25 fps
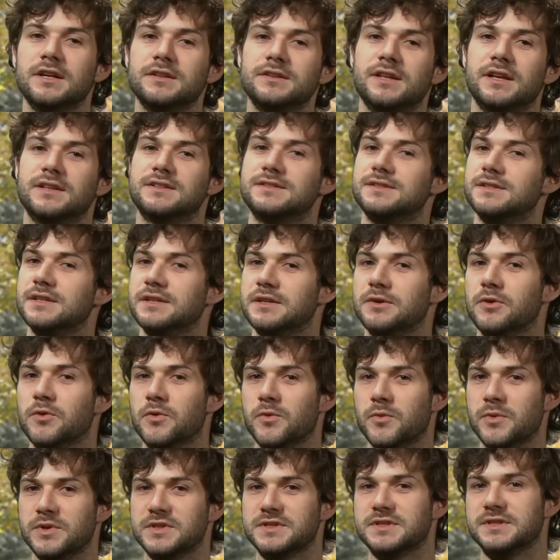That's
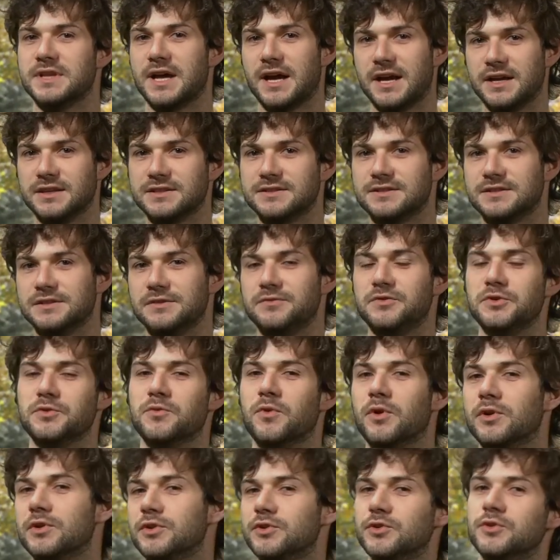always nice if you
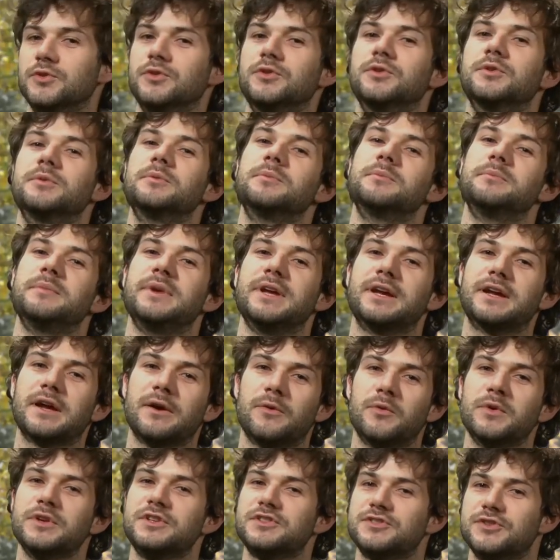want to make
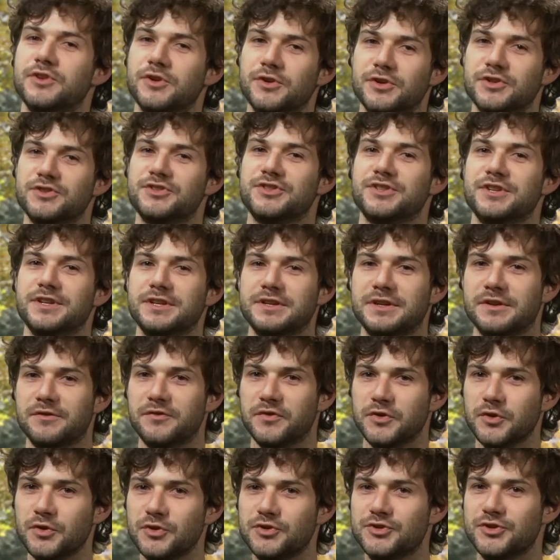a research in the
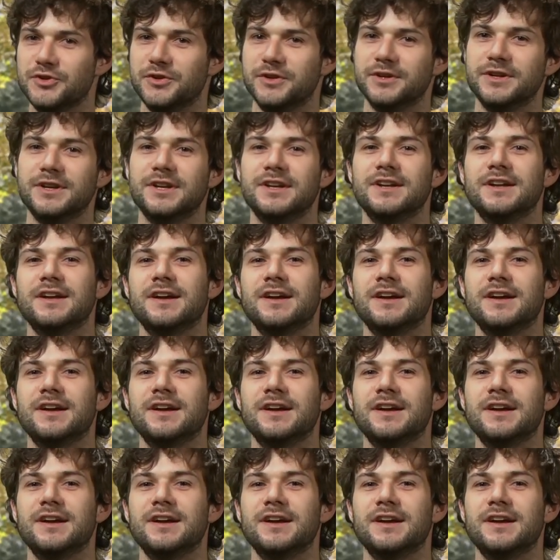future,